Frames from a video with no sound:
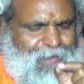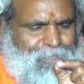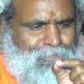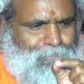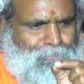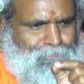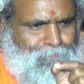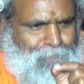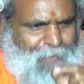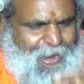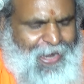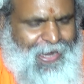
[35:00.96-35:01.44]

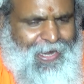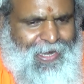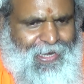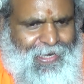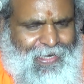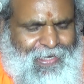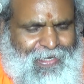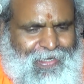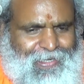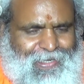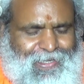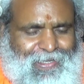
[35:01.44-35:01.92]

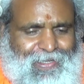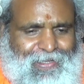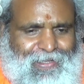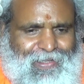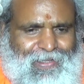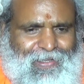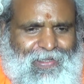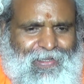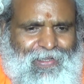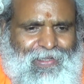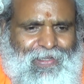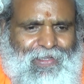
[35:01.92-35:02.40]
bend,
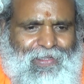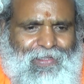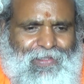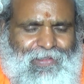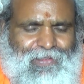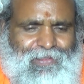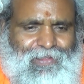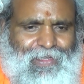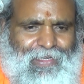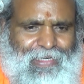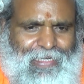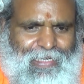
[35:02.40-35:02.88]

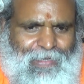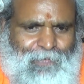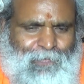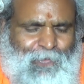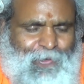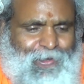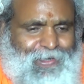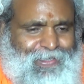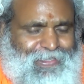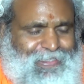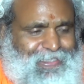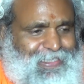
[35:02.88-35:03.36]
the
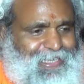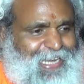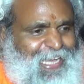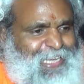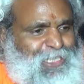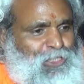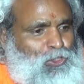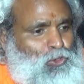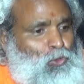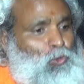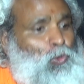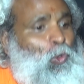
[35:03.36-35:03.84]
river
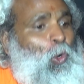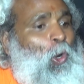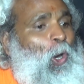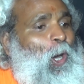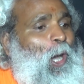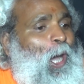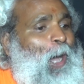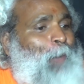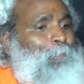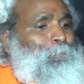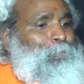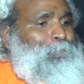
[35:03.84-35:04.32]
tries to
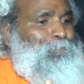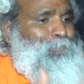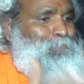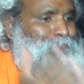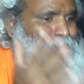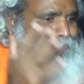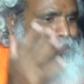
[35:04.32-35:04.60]
go up.